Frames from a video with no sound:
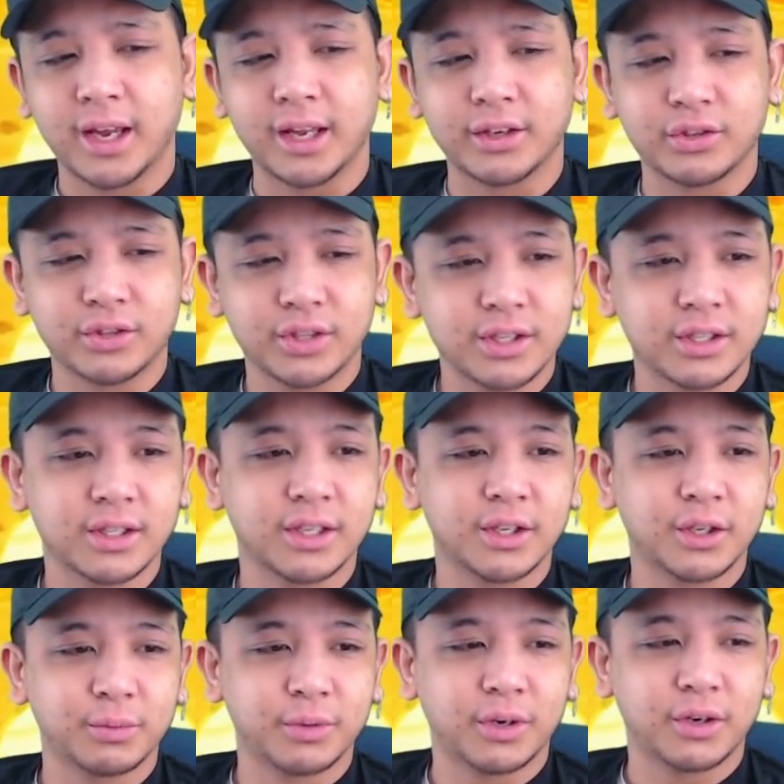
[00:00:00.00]
And she's gonna
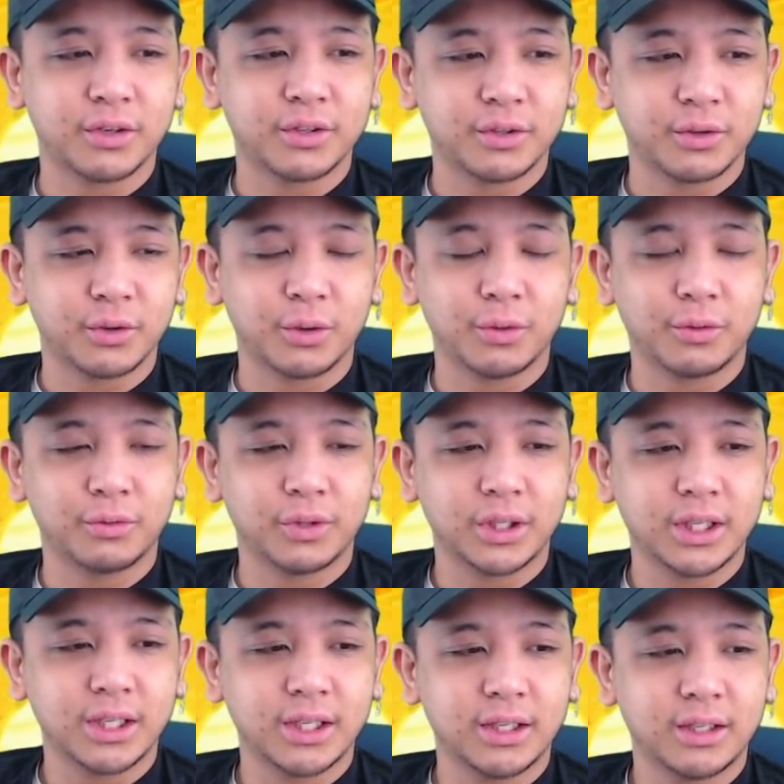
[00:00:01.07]
help Naruto
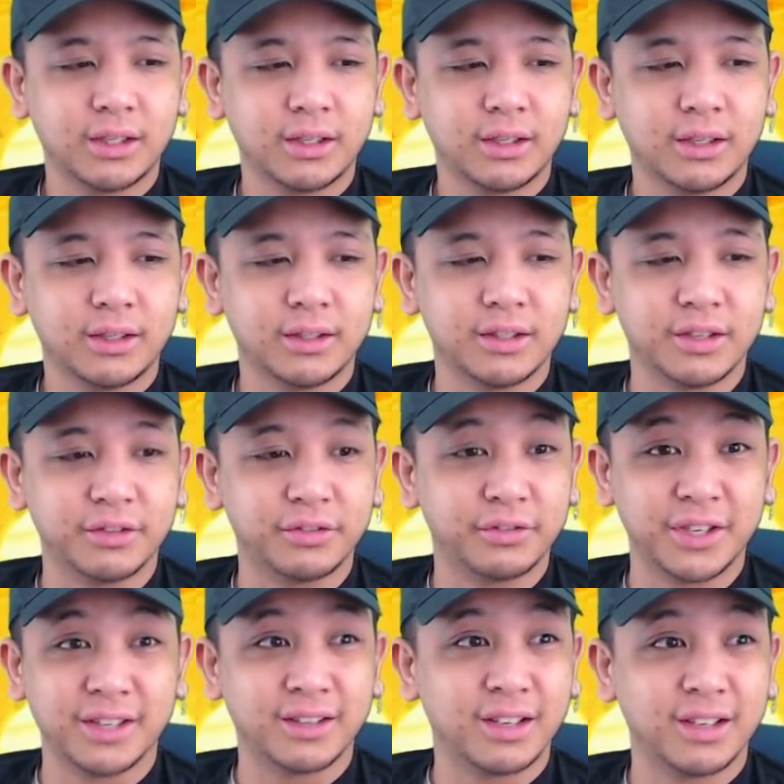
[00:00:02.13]
hopefully
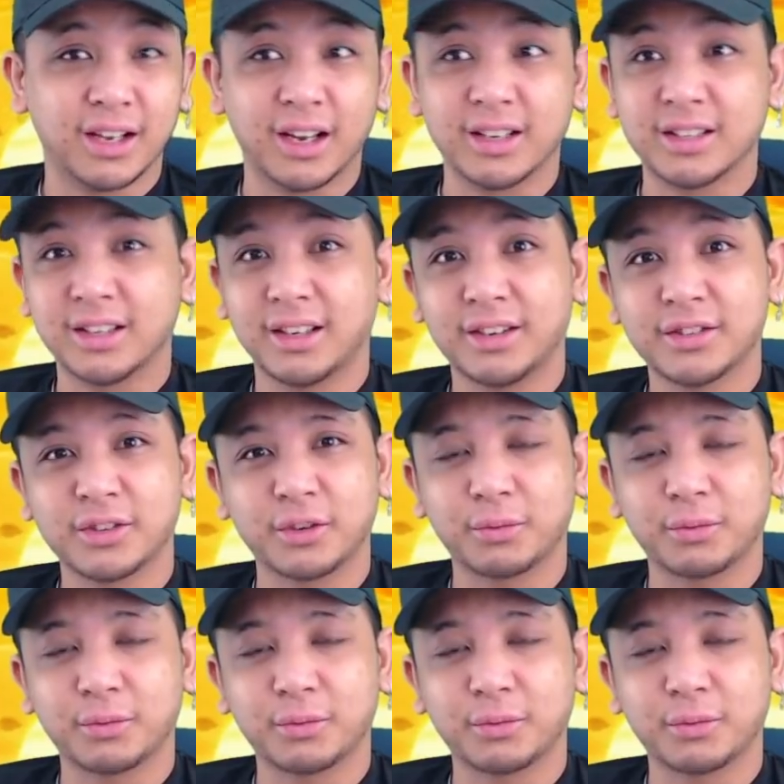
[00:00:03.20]
defeat the Ninetales,